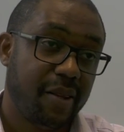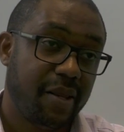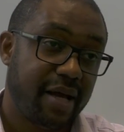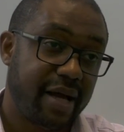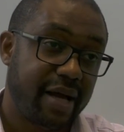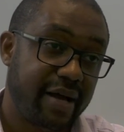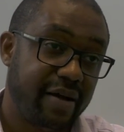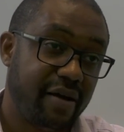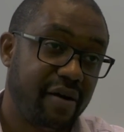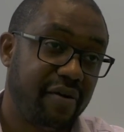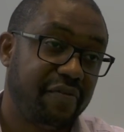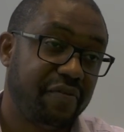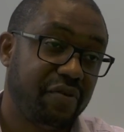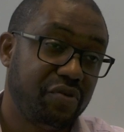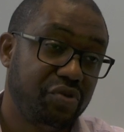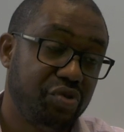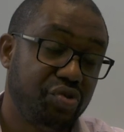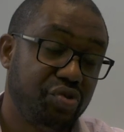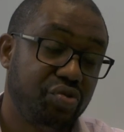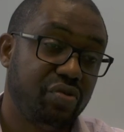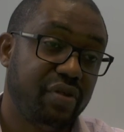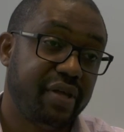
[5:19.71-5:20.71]
I often
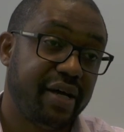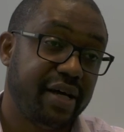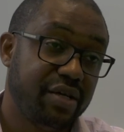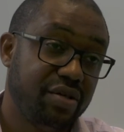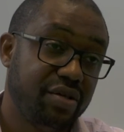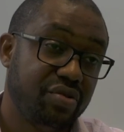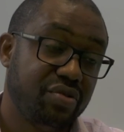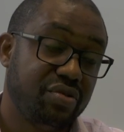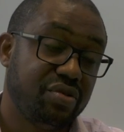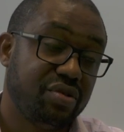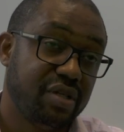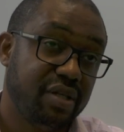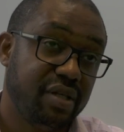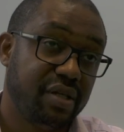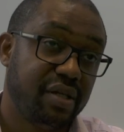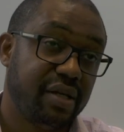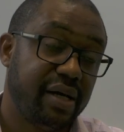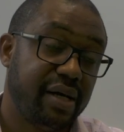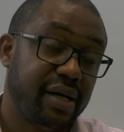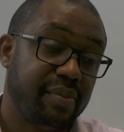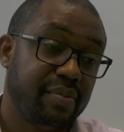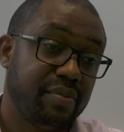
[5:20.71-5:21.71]
do that using
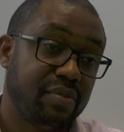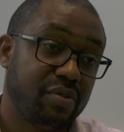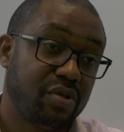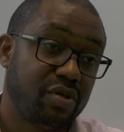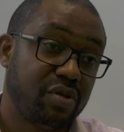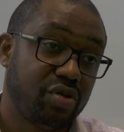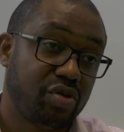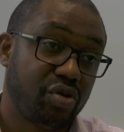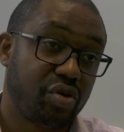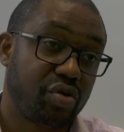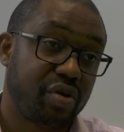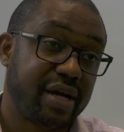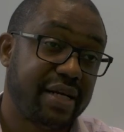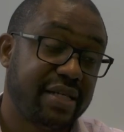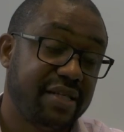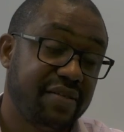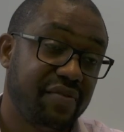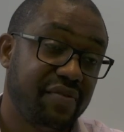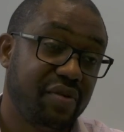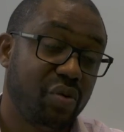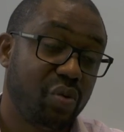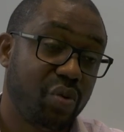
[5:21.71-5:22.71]

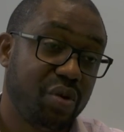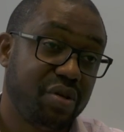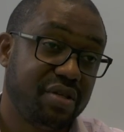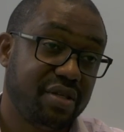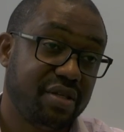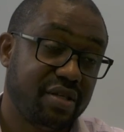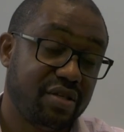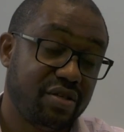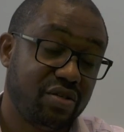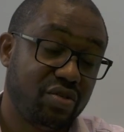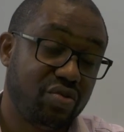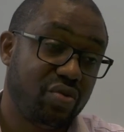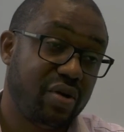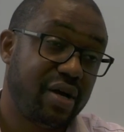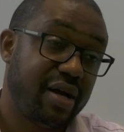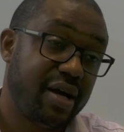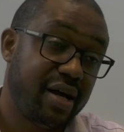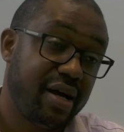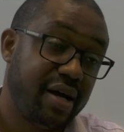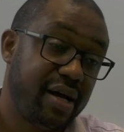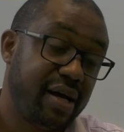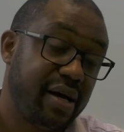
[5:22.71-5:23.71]
Socratic and quizzes to
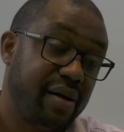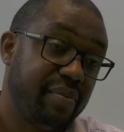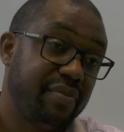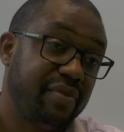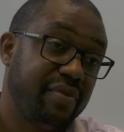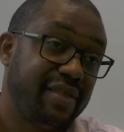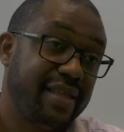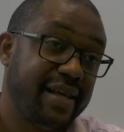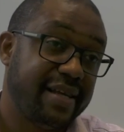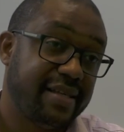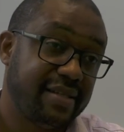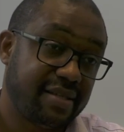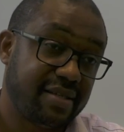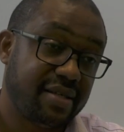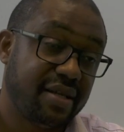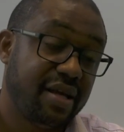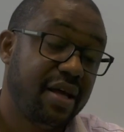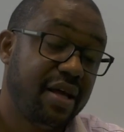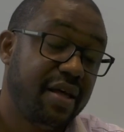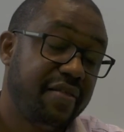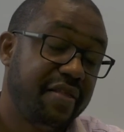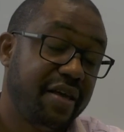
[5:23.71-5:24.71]

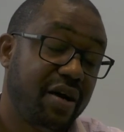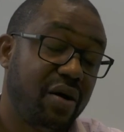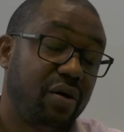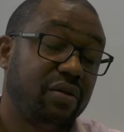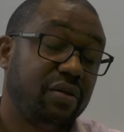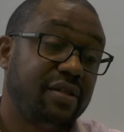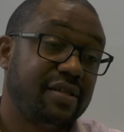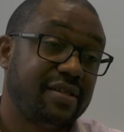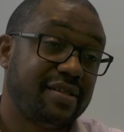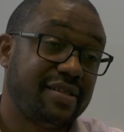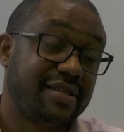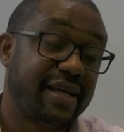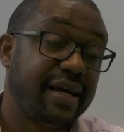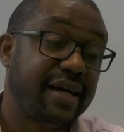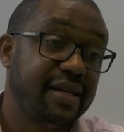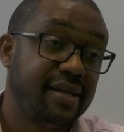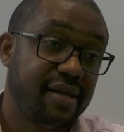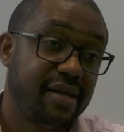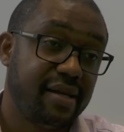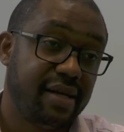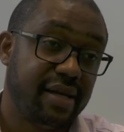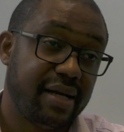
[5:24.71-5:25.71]
test the
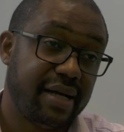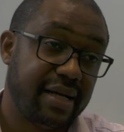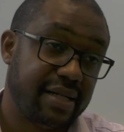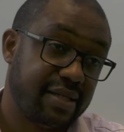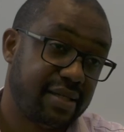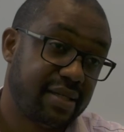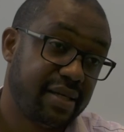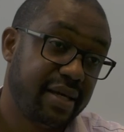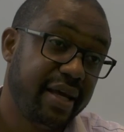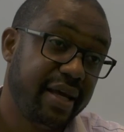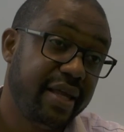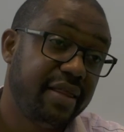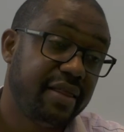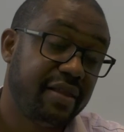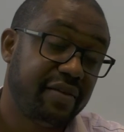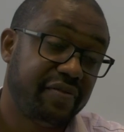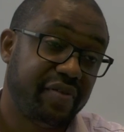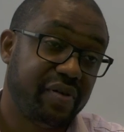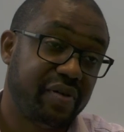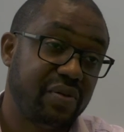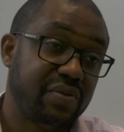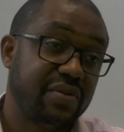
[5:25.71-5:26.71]
understanding at
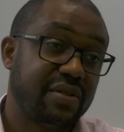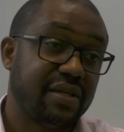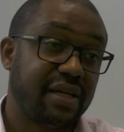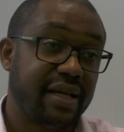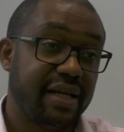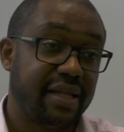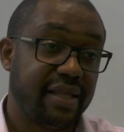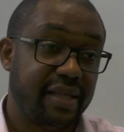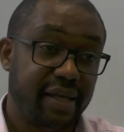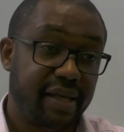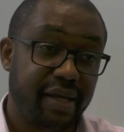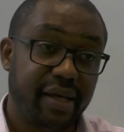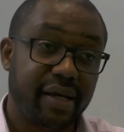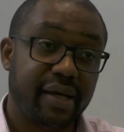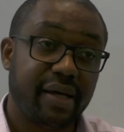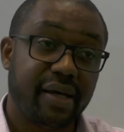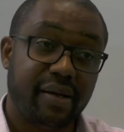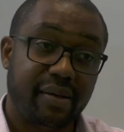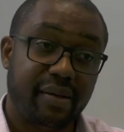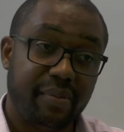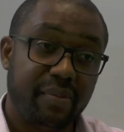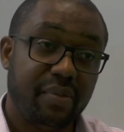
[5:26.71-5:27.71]
intervals, and I think
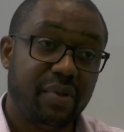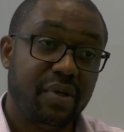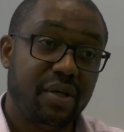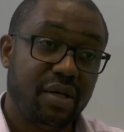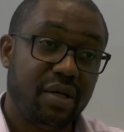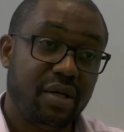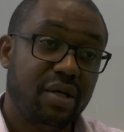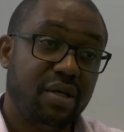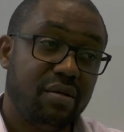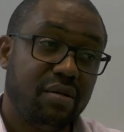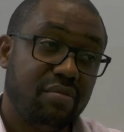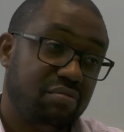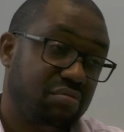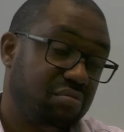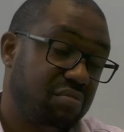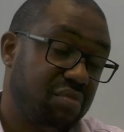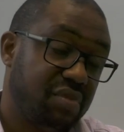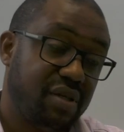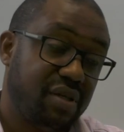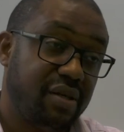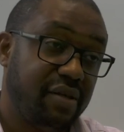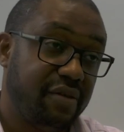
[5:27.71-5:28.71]

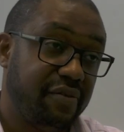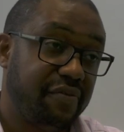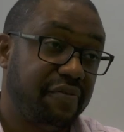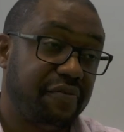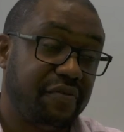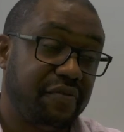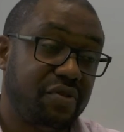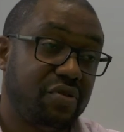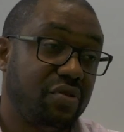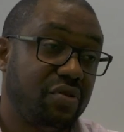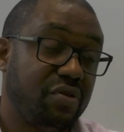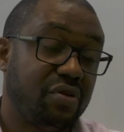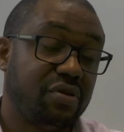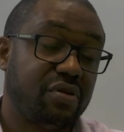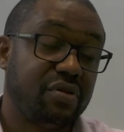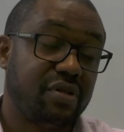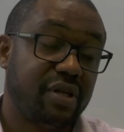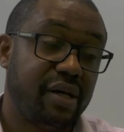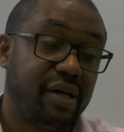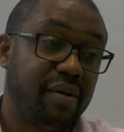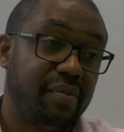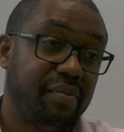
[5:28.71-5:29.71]
if
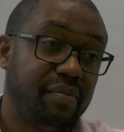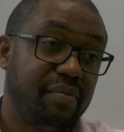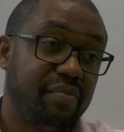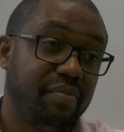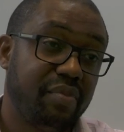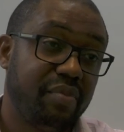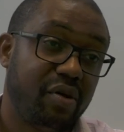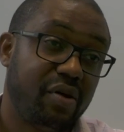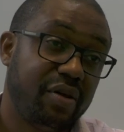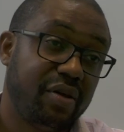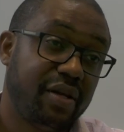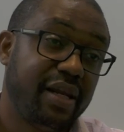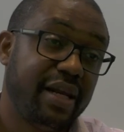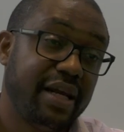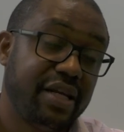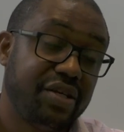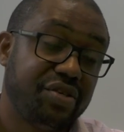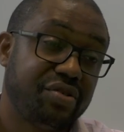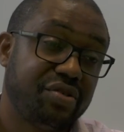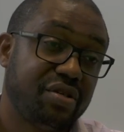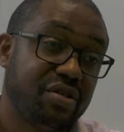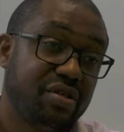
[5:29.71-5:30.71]
students on the
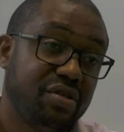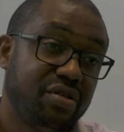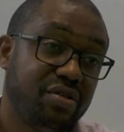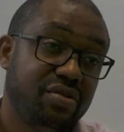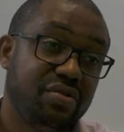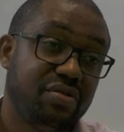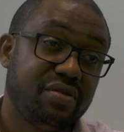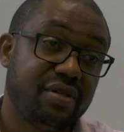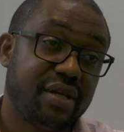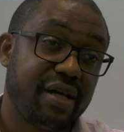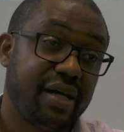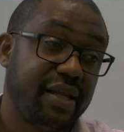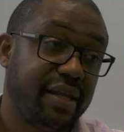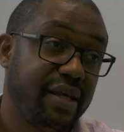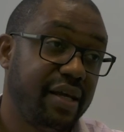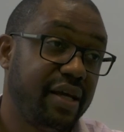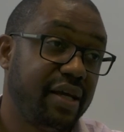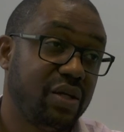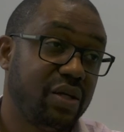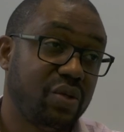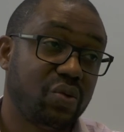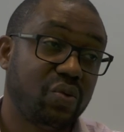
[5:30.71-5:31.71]
lectures use that, I
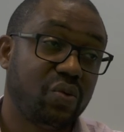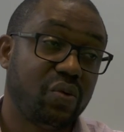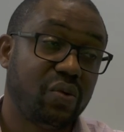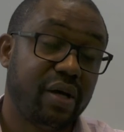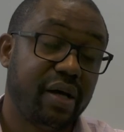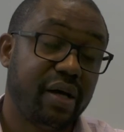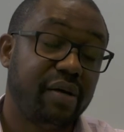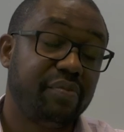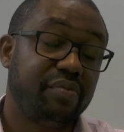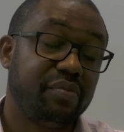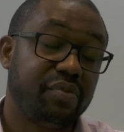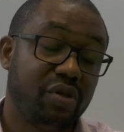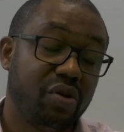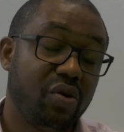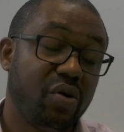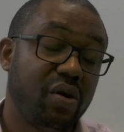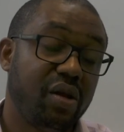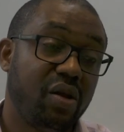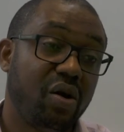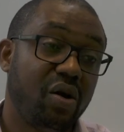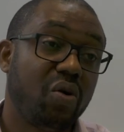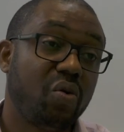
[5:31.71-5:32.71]
think it will
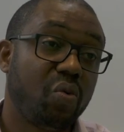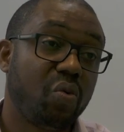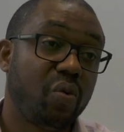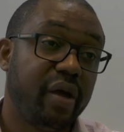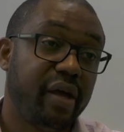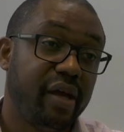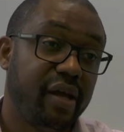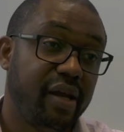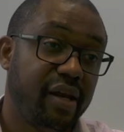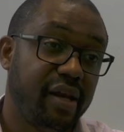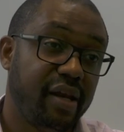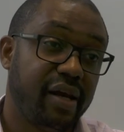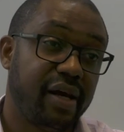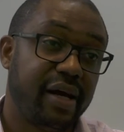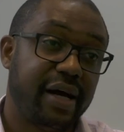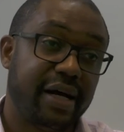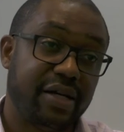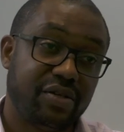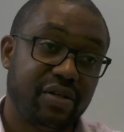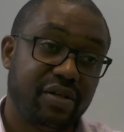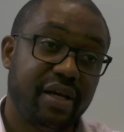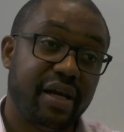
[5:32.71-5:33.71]
go a long way in
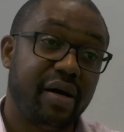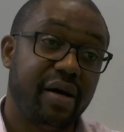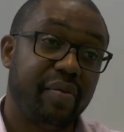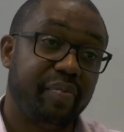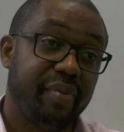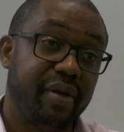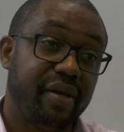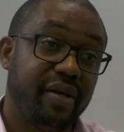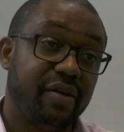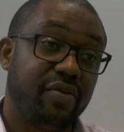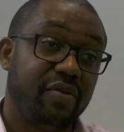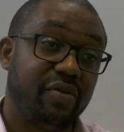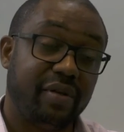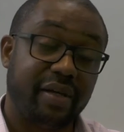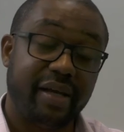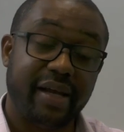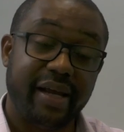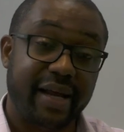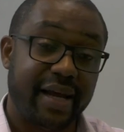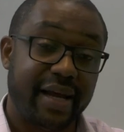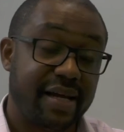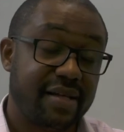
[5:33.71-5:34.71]
actually helping or
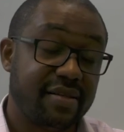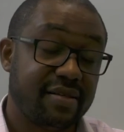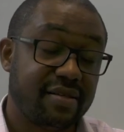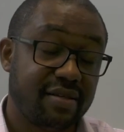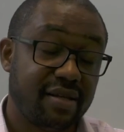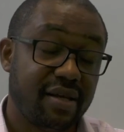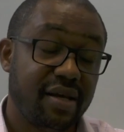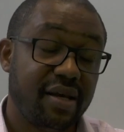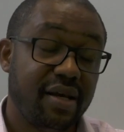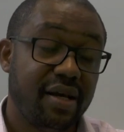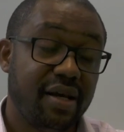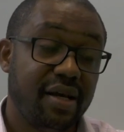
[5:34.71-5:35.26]
enhance